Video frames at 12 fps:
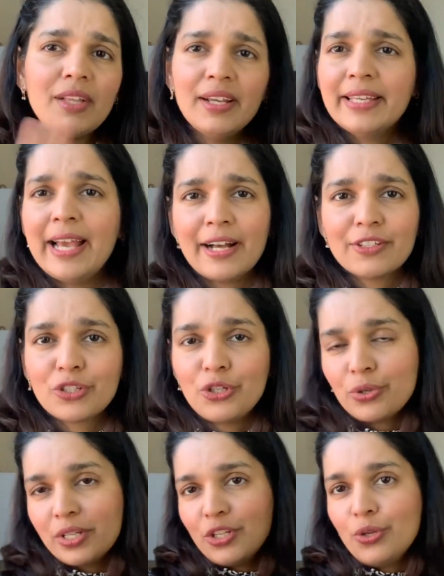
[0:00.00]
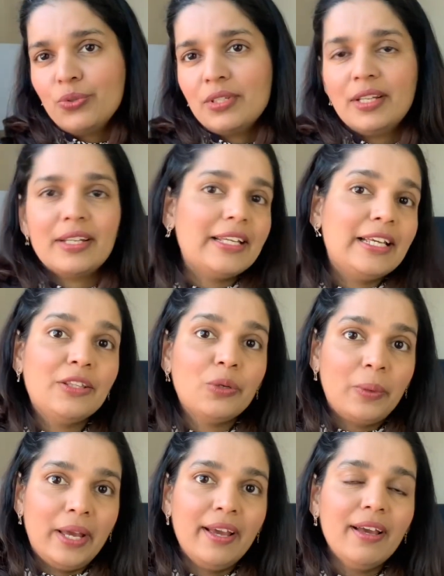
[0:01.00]
yeah, so you can use it either
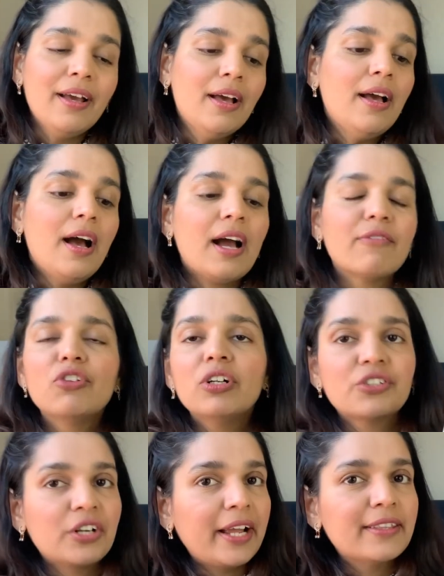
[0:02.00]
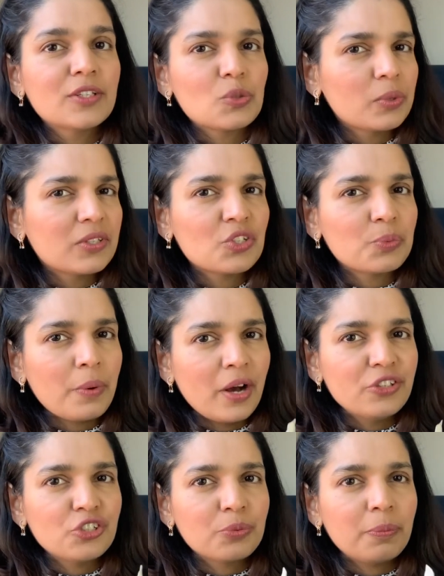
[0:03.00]
way. I've not tried this with a
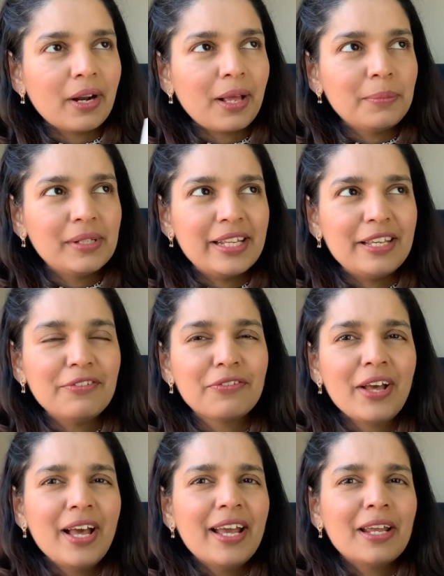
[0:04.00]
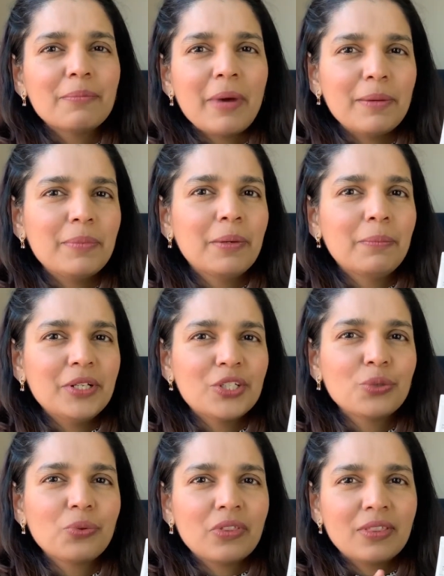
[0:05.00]
sponge, but I believe it might be a bit
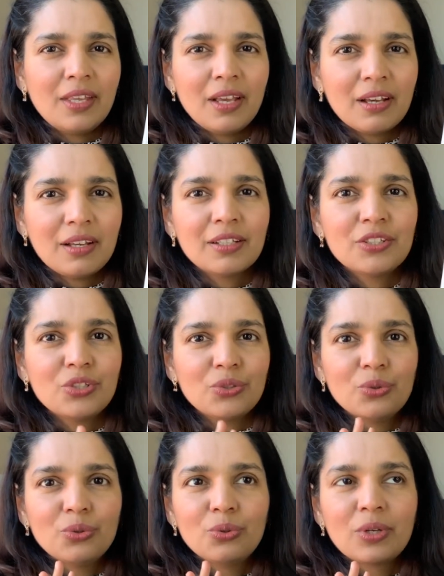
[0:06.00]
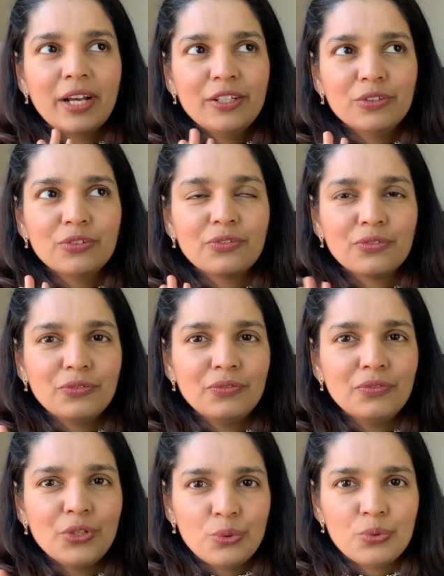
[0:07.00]
too thick to kind of
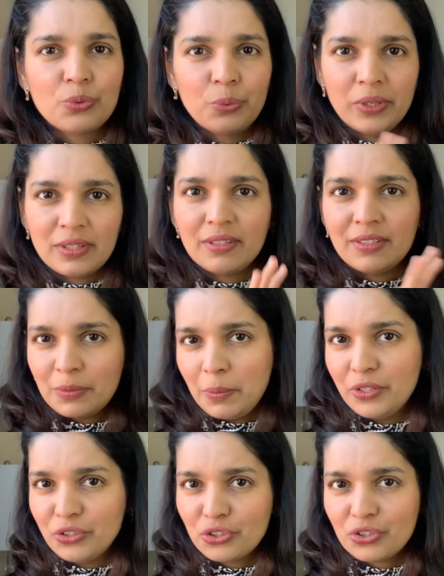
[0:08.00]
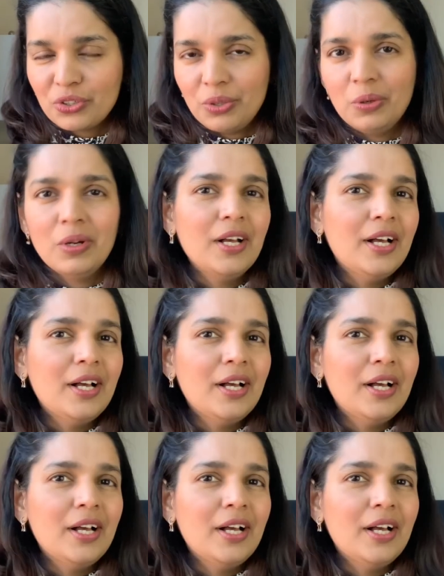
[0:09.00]
use with a sponge. So